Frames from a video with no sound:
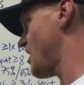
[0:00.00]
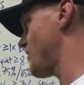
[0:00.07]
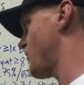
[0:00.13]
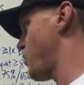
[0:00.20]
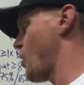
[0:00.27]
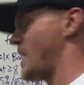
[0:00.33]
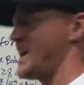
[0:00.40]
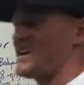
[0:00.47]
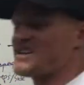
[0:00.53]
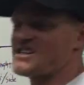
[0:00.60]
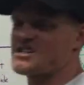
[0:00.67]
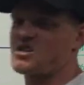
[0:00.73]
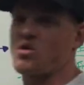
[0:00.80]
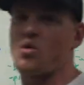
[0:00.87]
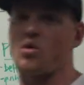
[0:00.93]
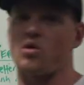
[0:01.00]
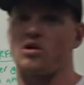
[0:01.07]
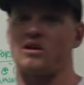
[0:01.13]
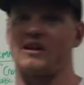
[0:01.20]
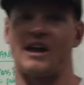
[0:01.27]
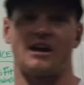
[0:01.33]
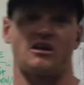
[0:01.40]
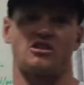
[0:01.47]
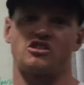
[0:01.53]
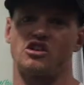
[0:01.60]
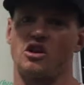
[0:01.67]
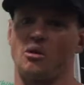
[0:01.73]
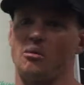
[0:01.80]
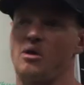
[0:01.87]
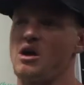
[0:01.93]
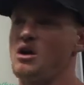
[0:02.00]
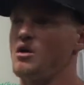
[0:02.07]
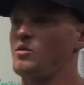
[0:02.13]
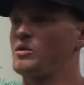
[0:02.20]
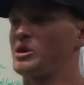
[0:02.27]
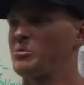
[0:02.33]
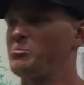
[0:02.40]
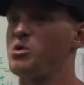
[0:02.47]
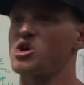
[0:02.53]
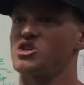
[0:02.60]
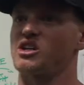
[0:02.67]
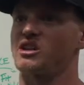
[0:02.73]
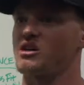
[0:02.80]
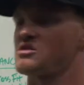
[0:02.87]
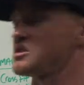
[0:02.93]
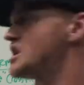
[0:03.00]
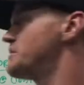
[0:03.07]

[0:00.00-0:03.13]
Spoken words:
of weights or like, you know, really pushing those